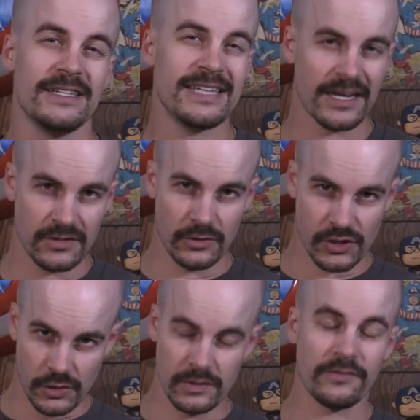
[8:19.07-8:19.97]
The Dexter
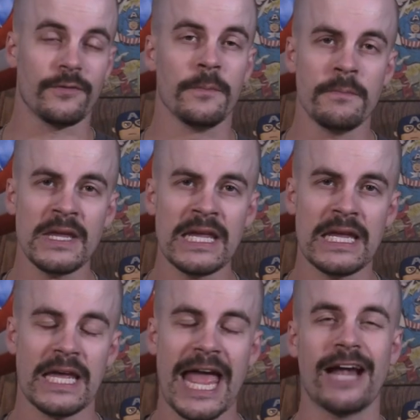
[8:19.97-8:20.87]
shoes for
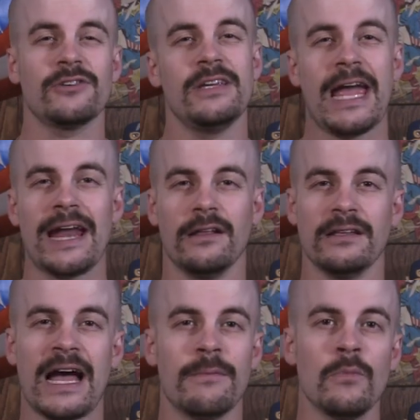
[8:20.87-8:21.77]
me actually had a
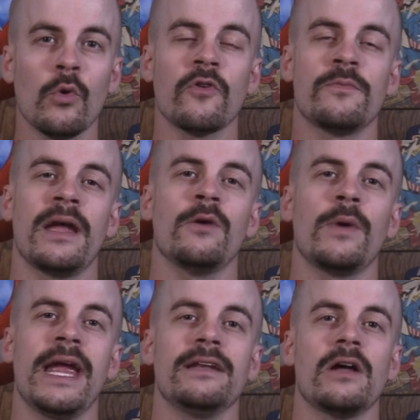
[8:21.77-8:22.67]
lot more of my
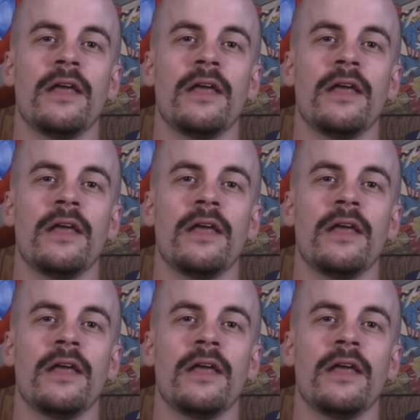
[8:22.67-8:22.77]
weight